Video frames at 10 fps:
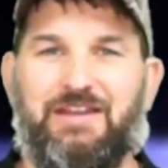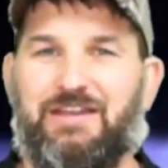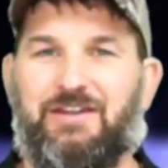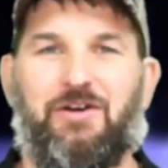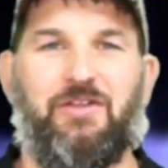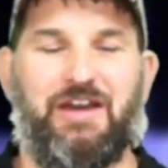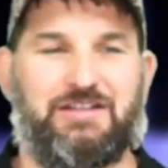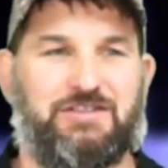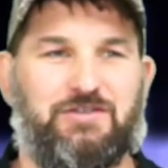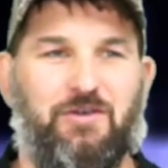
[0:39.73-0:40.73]
You know that
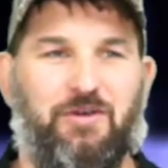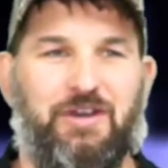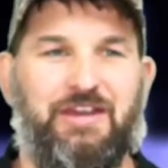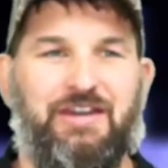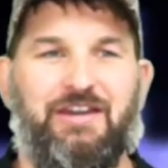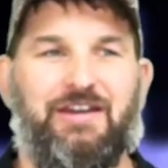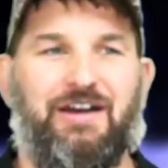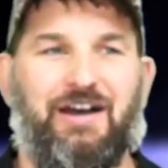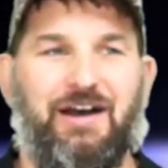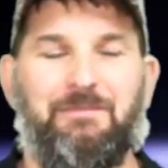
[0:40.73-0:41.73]
story.
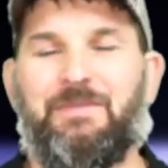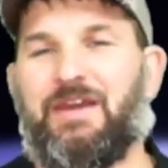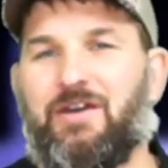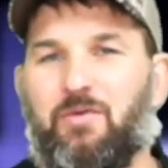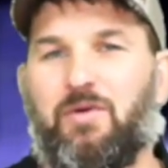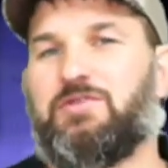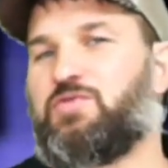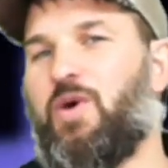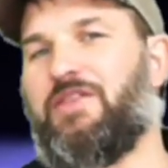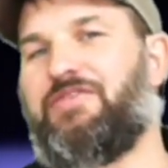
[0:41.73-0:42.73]
Um, what was
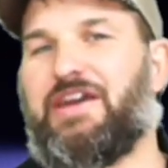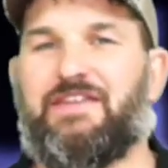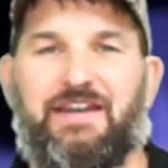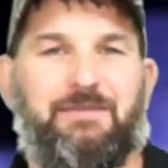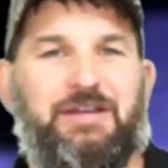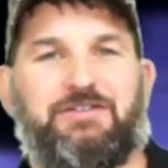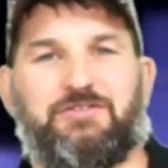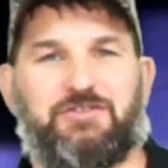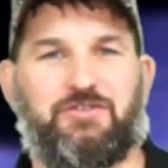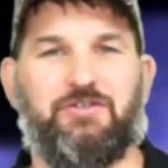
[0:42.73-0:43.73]
one thing that Ebenezer
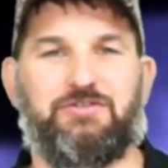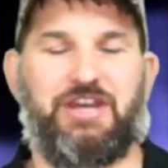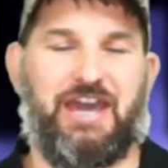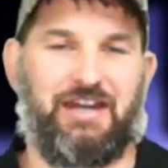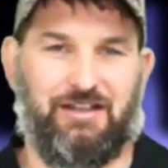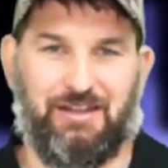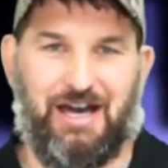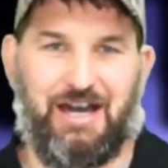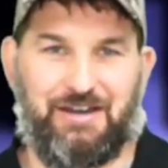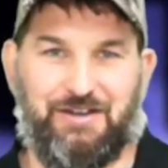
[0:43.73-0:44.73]
Scrooge had a
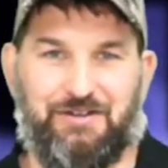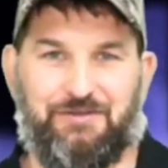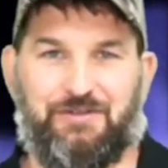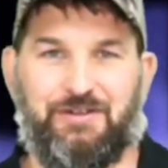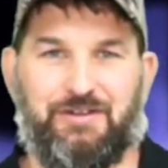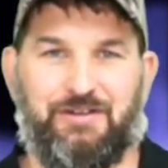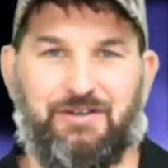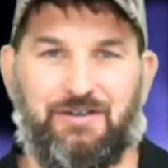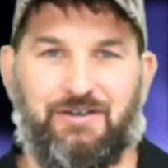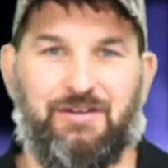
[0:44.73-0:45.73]
lot of?
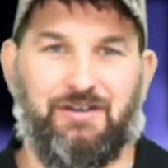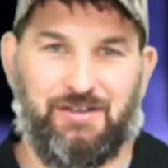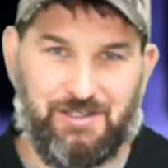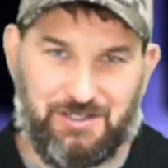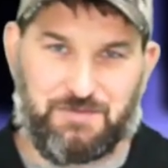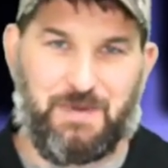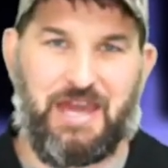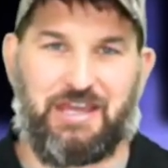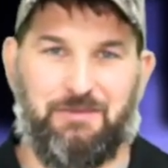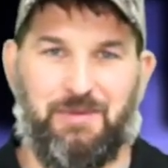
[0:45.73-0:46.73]
He's
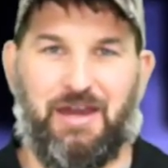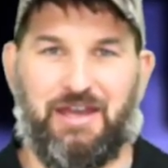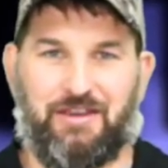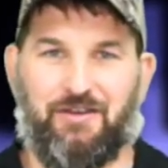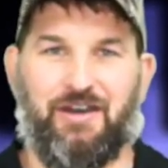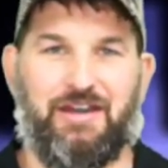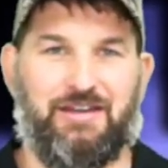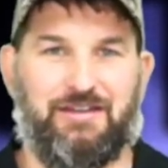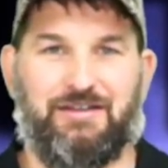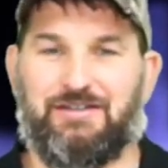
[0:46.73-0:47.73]
making bank, right?
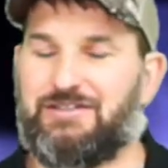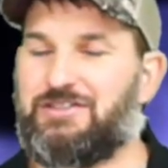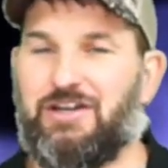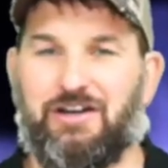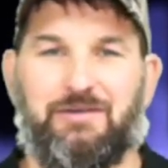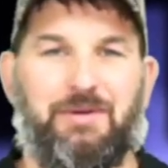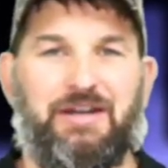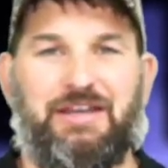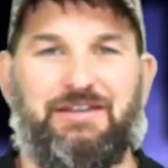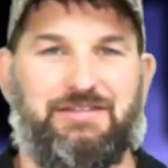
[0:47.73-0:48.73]
Ton of
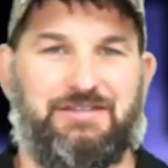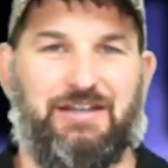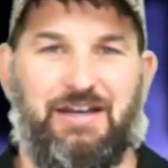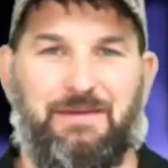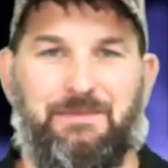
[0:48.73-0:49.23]
money at the time.